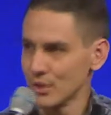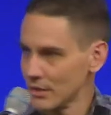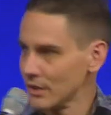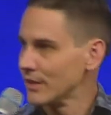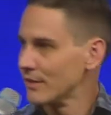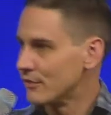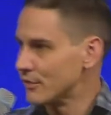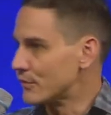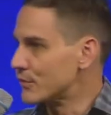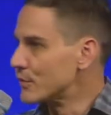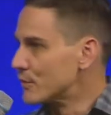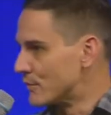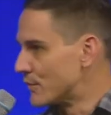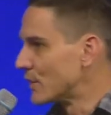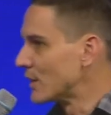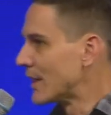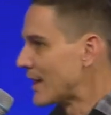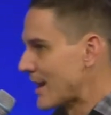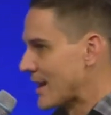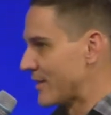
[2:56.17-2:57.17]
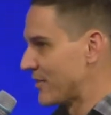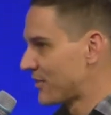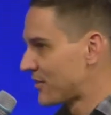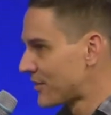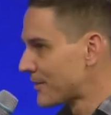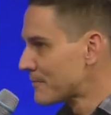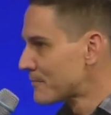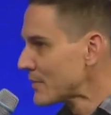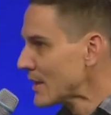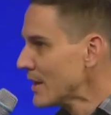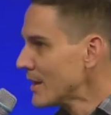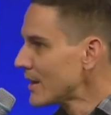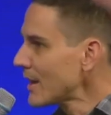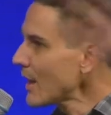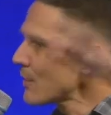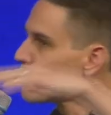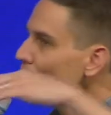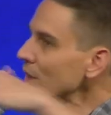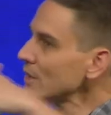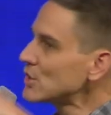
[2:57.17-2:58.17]
you to live a fruitful life?
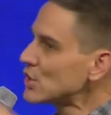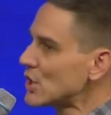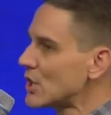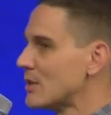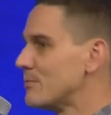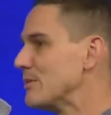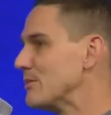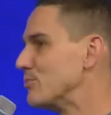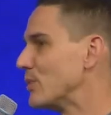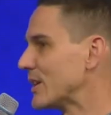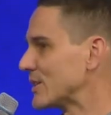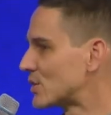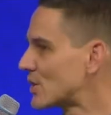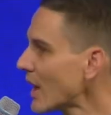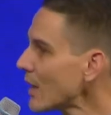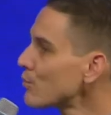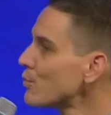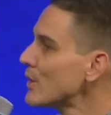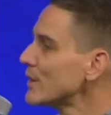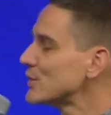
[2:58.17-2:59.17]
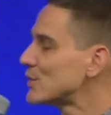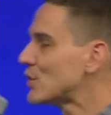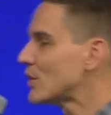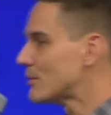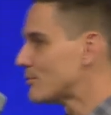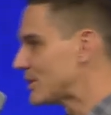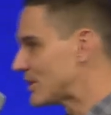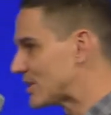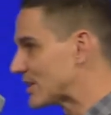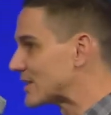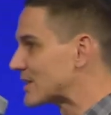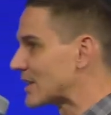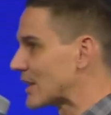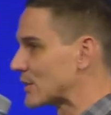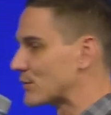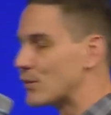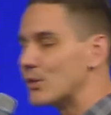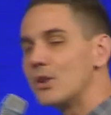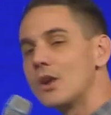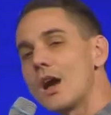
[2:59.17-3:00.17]
God wants you to be blessed. God wants you to be
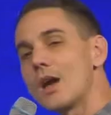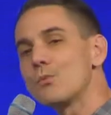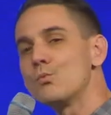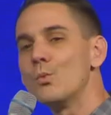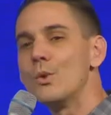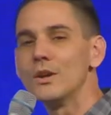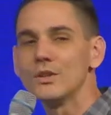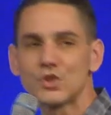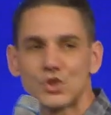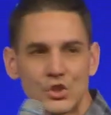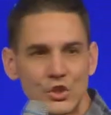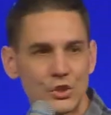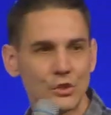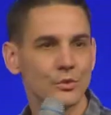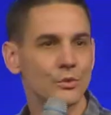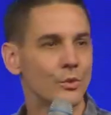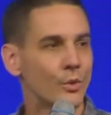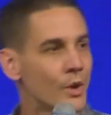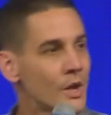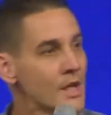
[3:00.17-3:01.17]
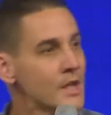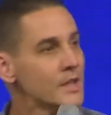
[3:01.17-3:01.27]
successful. God wants you